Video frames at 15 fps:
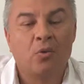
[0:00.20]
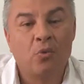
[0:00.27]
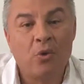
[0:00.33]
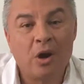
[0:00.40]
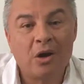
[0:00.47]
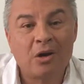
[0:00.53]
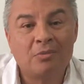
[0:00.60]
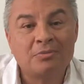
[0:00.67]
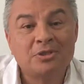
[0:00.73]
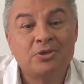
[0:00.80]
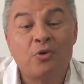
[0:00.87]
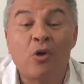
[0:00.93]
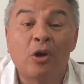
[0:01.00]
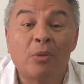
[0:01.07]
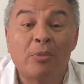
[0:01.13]
Welcome
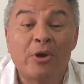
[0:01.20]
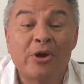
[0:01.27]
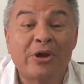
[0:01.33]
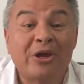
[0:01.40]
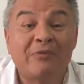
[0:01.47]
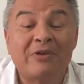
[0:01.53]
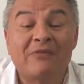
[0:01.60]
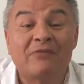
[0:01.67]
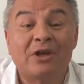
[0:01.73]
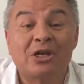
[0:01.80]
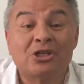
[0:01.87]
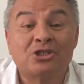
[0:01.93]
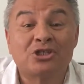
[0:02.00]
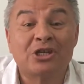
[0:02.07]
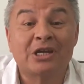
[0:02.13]
to All American
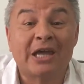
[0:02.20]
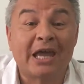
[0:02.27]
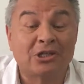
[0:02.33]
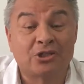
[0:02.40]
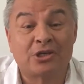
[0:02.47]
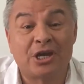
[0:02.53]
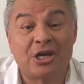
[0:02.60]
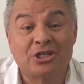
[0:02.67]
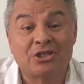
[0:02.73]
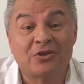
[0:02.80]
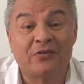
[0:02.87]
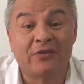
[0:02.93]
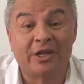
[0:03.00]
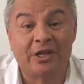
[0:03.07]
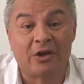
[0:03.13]
Refinishing
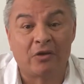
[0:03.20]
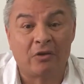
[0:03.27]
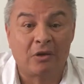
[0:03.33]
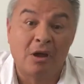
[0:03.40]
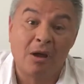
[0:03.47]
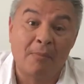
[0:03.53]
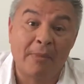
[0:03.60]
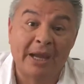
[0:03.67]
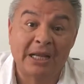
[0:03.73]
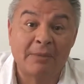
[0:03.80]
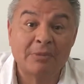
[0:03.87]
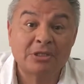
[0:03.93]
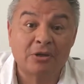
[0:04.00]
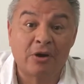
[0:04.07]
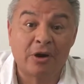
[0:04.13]
educational video. My
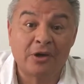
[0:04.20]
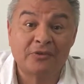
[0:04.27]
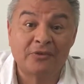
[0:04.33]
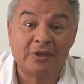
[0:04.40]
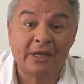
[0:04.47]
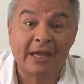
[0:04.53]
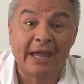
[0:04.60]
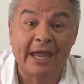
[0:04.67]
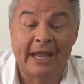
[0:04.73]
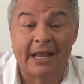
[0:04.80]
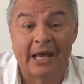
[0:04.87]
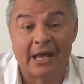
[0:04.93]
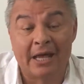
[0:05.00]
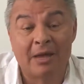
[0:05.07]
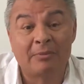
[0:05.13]
name is Art
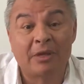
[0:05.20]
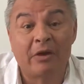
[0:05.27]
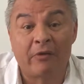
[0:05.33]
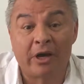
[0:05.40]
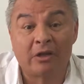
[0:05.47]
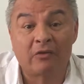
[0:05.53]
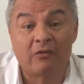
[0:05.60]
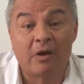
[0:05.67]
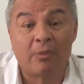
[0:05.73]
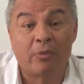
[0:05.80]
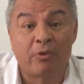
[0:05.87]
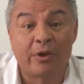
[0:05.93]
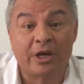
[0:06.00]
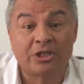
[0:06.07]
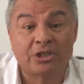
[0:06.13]
and I am Director of
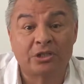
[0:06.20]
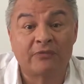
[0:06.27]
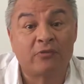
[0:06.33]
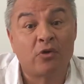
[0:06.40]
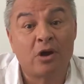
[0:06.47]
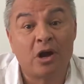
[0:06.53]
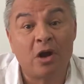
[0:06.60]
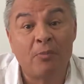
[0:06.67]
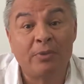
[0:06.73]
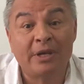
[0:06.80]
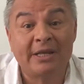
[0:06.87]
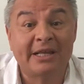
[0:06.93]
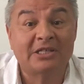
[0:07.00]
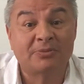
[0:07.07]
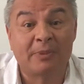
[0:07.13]
Operation for a
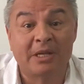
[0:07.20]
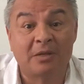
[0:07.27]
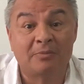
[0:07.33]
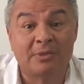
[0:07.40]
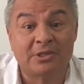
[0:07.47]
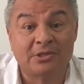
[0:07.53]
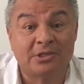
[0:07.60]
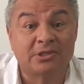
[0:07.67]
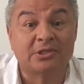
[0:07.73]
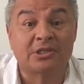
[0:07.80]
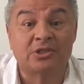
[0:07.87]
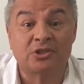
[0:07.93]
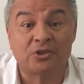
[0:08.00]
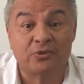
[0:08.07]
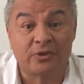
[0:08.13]
company that's been in business
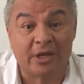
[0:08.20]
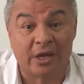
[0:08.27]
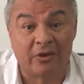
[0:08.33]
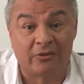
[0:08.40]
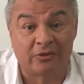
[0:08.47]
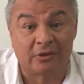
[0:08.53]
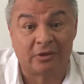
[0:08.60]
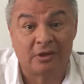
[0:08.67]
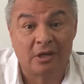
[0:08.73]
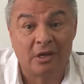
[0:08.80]
since 2000.